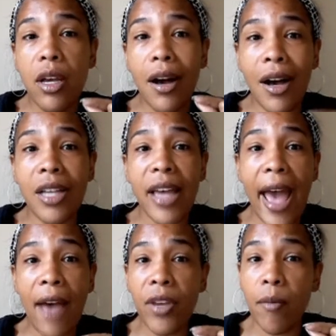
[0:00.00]
us
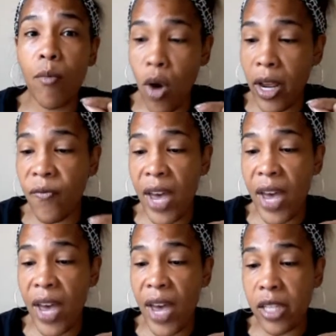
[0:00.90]
having more
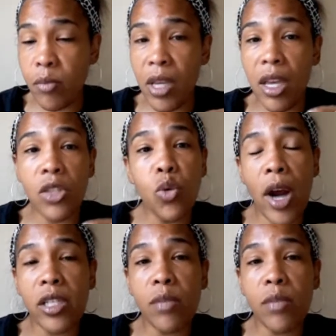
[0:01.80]
investment into our